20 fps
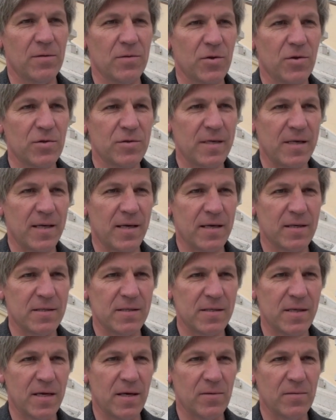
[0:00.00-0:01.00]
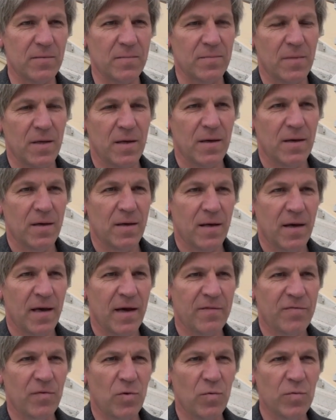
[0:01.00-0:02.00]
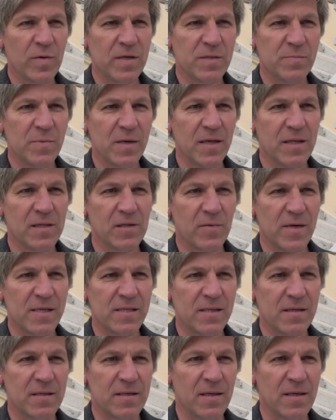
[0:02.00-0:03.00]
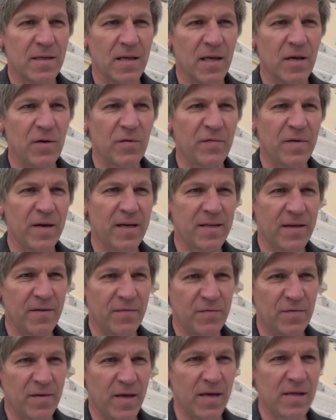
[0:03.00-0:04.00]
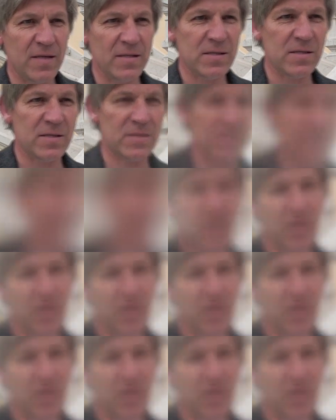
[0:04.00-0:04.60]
30 years now. I've always been interested in innovative things